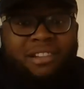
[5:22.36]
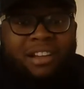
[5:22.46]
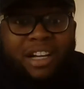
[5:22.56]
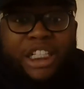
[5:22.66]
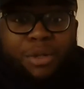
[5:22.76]

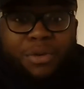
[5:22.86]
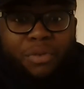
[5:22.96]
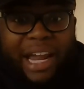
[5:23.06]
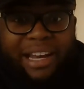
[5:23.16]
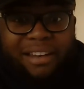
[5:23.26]
a true
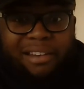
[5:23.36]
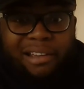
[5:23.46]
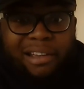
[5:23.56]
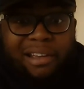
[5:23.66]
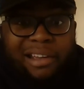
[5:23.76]
friend,
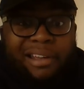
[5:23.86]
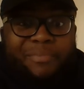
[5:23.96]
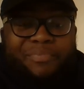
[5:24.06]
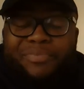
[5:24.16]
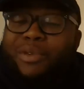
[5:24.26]
you